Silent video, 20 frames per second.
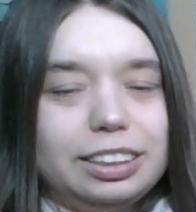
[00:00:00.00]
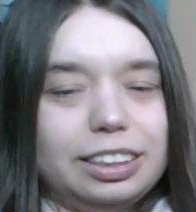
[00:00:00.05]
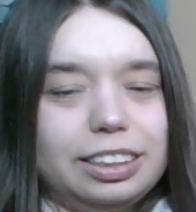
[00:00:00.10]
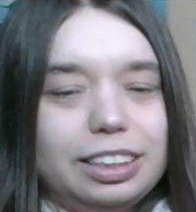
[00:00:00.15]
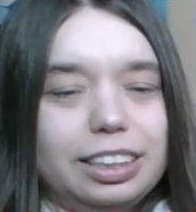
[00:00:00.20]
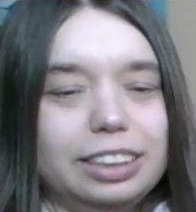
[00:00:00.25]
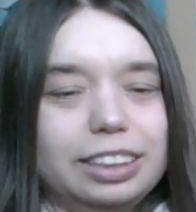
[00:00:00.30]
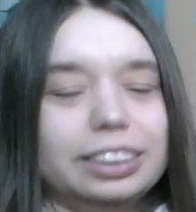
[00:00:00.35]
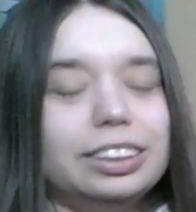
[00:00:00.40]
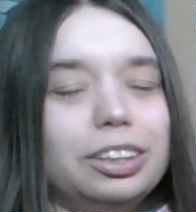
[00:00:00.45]

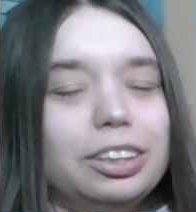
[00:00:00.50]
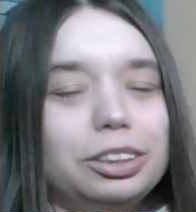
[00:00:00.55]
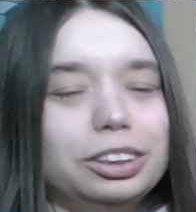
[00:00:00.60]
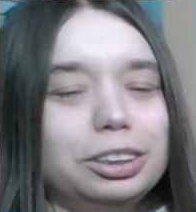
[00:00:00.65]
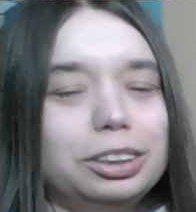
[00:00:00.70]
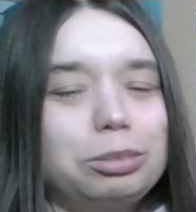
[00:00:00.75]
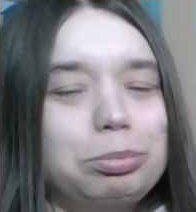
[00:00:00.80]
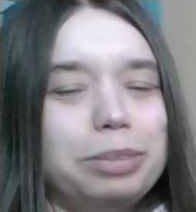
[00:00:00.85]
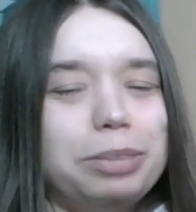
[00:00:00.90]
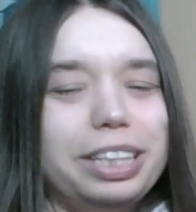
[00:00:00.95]
It's
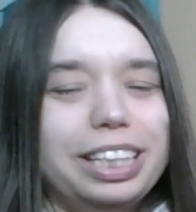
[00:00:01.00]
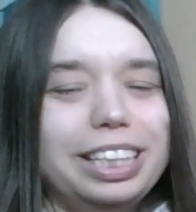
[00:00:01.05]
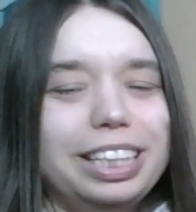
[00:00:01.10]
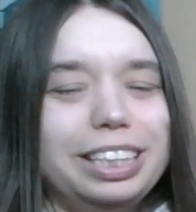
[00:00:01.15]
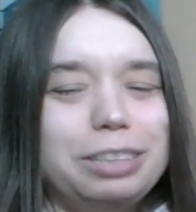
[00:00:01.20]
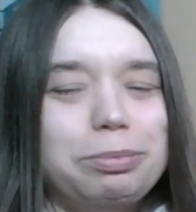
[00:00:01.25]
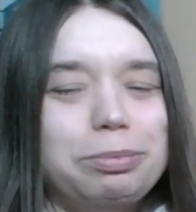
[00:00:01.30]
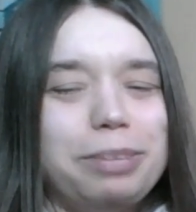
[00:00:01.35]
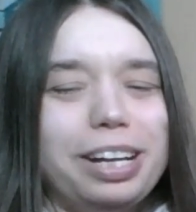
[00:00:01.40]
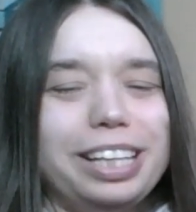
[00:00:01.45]
also bringing
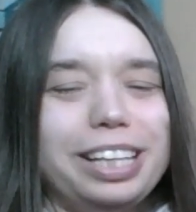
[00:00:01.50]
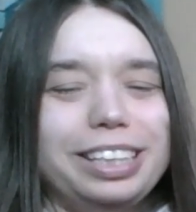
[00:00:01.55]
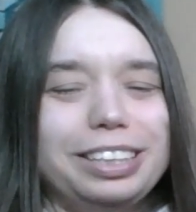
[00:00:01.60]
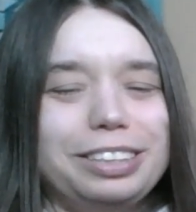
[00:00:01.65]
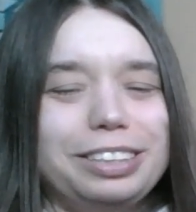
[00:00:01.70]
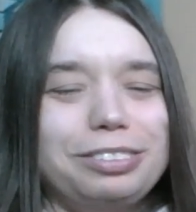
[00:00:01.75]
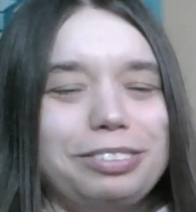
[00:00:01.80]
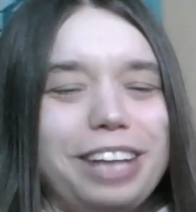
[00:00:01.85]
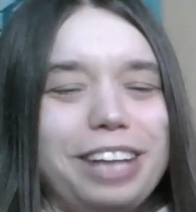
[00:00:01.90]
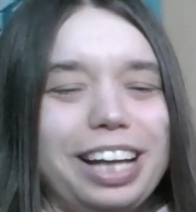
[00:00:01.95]
to mind
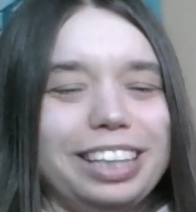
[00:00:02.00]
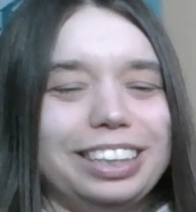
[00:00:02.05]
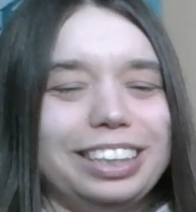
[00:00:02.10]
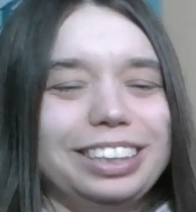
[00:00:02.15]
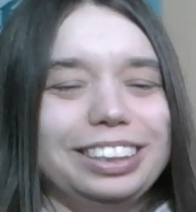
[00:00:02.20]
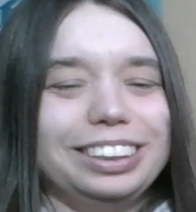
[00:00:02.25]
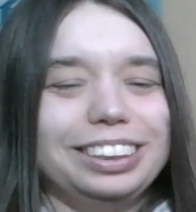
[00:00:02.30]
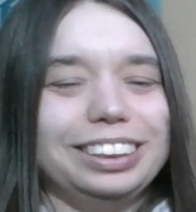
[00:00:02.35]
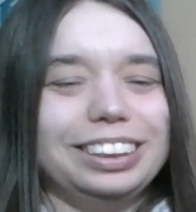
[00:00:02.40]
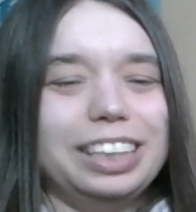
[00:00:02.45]
the fact that
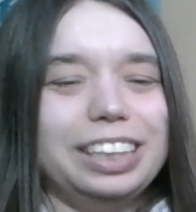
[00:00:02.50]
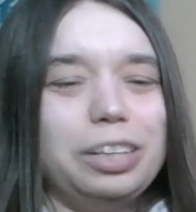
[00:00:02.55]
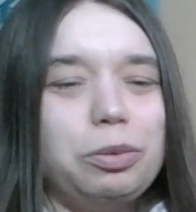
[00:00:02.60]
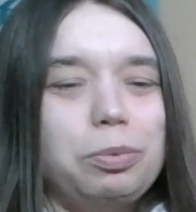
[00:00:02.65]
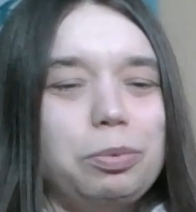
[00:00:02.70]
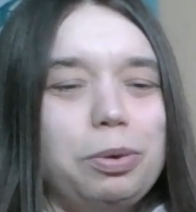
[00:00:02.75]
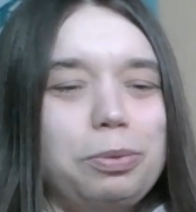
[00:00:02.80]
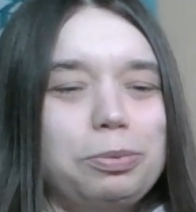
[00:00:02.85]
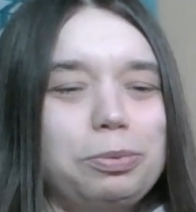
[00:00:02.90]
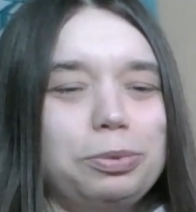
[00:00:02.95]
it's like,
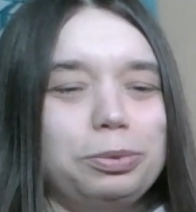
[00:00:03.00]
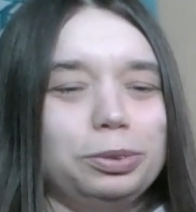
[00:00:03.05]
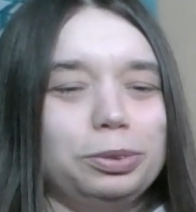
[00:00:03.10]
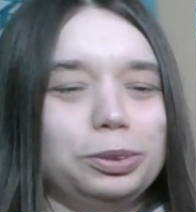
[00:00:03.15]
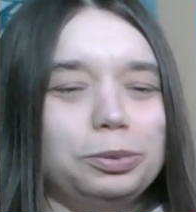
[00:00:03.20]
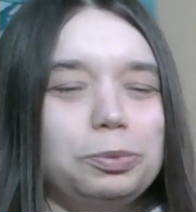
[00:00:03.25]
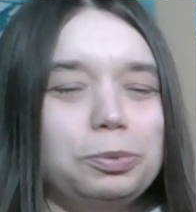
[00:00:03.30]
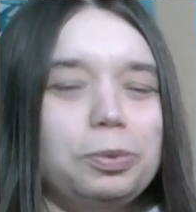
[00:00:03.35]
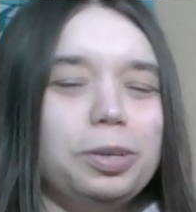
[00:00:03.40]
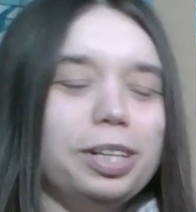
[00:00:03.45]
what
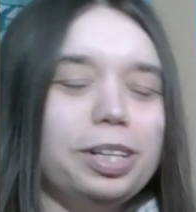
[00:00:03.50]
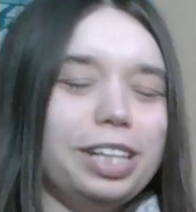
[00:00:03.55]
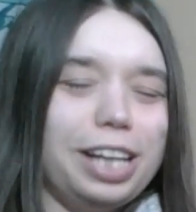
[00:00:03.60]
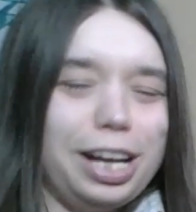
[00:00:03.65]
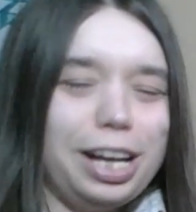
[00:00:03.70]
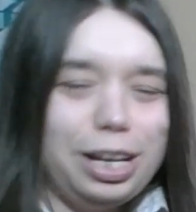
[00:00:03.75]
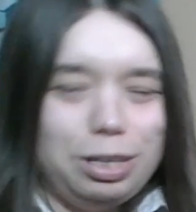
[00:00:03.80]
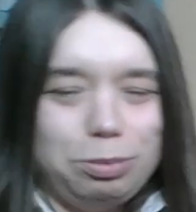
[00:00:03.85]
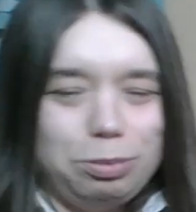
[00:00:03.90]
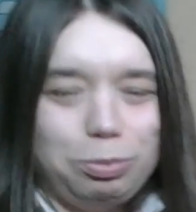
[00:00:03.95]
was one
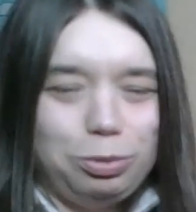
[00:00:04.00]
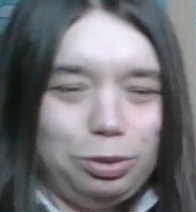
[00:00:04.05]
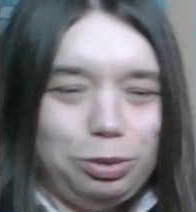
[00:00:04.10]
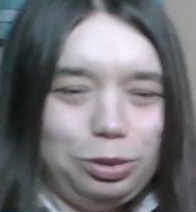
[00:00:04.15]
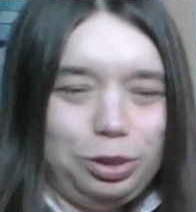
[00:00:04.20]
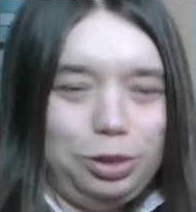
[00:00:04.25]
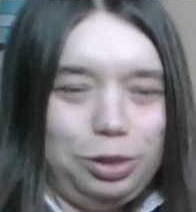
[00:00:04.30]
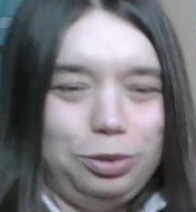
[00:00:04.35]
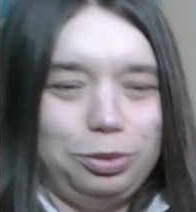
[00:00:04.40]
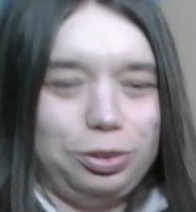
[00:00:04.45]
animal
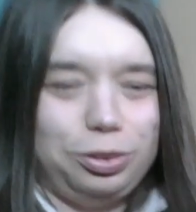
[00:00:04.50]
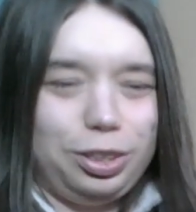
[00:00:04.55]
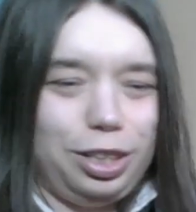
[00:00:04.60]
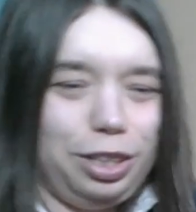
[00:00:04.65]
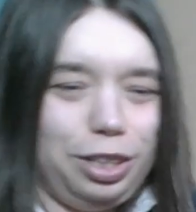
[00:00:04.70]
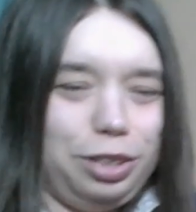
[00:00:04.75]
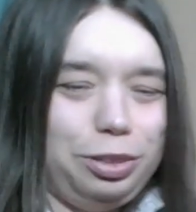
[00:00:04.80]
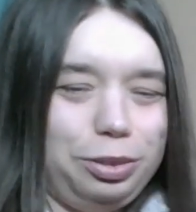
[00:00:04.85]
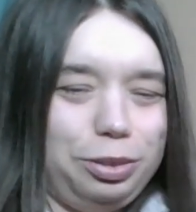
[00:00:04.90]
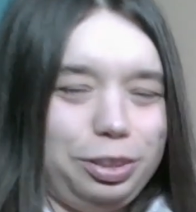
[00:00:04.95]
you
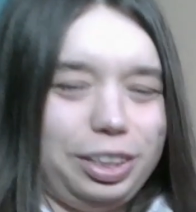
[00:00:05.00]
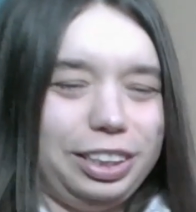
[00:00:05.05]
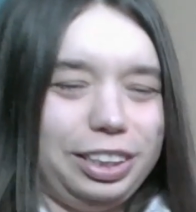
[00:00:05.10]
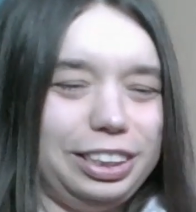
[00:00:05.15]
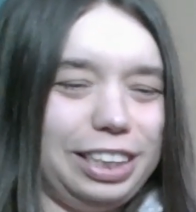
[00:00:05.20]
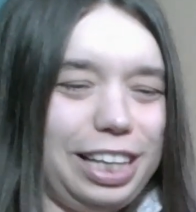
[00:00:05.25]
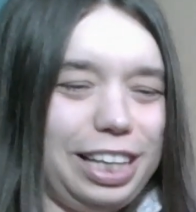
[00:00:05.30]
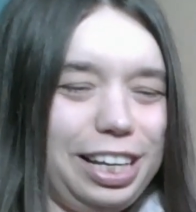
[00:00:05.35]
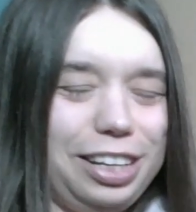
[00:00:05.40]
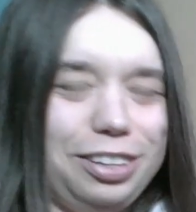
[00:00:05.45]
think you could
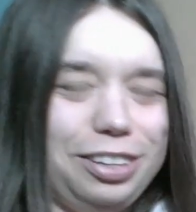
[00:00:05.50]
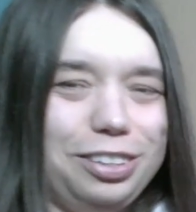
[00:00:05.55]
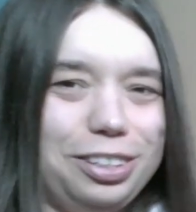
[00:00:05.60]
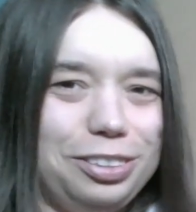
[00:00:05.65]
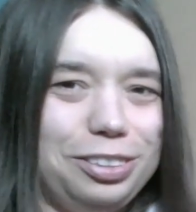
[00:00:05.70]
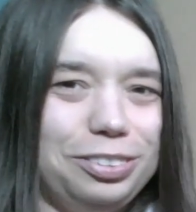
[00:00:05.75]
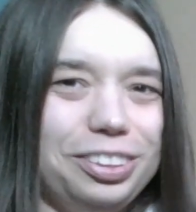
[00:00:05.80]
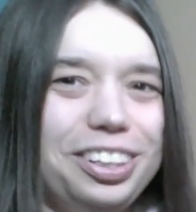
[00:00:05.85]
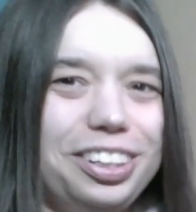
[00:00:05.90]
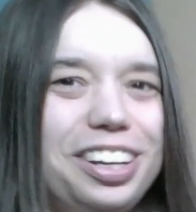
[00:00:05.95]
take
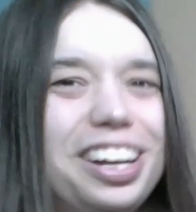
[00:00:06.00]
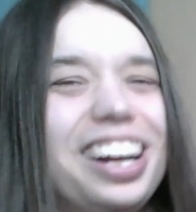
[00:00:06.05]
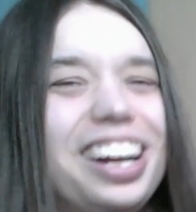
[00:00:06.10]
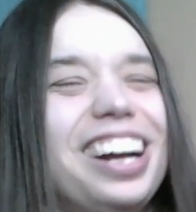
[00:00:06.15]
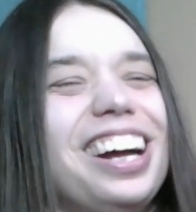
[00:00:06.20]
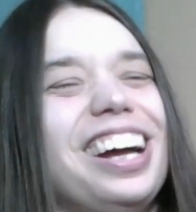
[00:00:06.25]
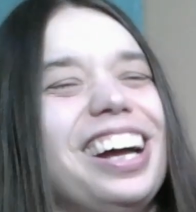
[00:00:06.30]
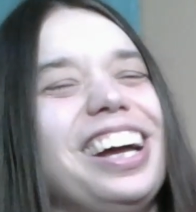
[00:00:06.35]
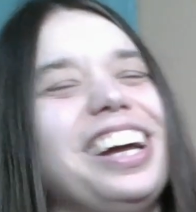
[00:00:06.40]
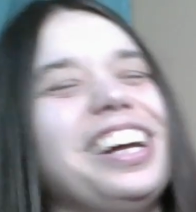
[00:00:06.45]
on
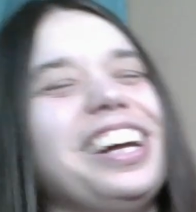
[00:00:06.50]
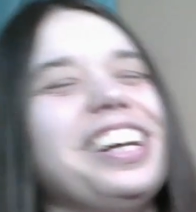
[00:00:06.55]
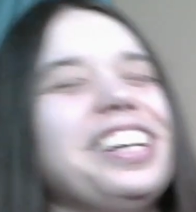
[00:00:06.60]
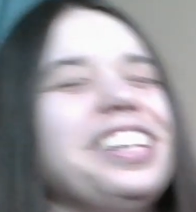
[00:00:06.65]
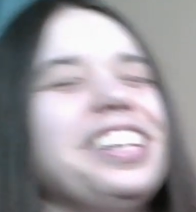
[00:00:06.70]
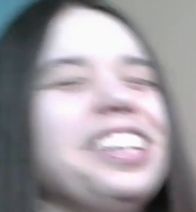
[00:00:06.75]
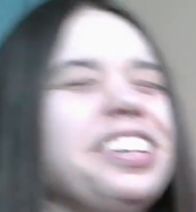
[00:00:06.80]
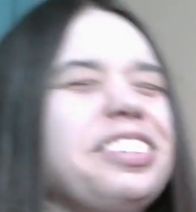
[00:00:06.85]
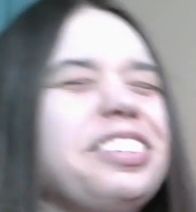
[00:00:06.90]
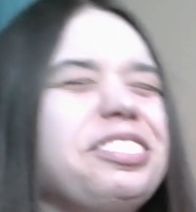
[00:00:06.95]

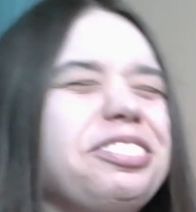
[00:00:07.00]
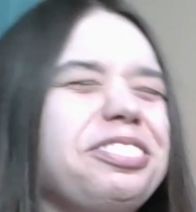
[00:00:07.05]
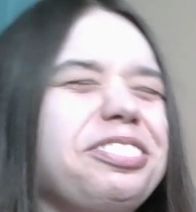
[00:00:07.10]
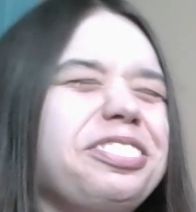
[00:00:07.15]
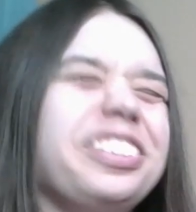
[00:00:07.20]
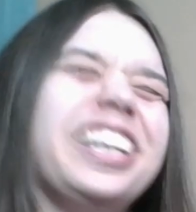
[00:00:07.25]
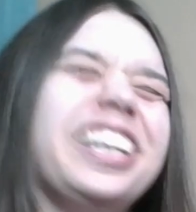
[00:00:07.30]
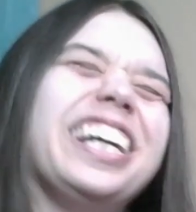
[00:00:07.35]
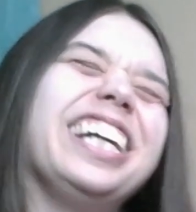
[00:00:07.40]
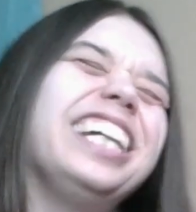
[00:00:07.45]
in a
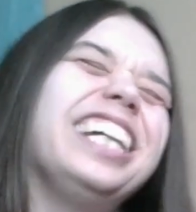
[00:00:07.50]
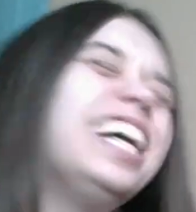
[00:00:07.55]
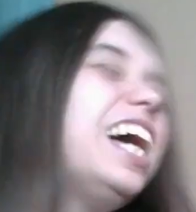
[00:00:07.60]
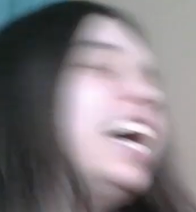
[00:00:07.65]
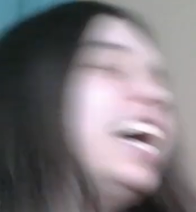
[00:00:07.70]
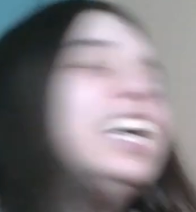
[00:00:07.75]
fight?